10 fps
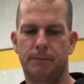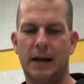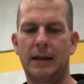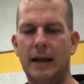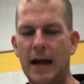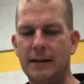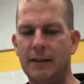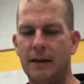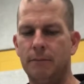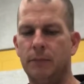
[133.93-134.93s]
I lied to
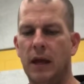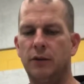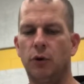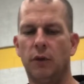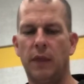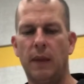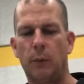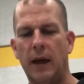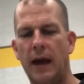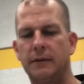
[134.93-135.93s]
them and told them that
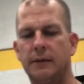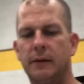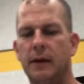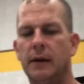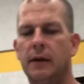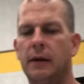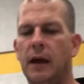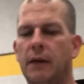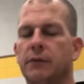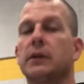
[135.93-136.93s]
we hadn't,
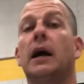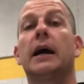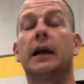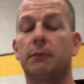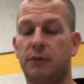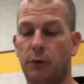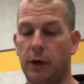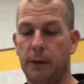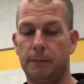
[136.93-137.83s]
and for lying, I'm sorry.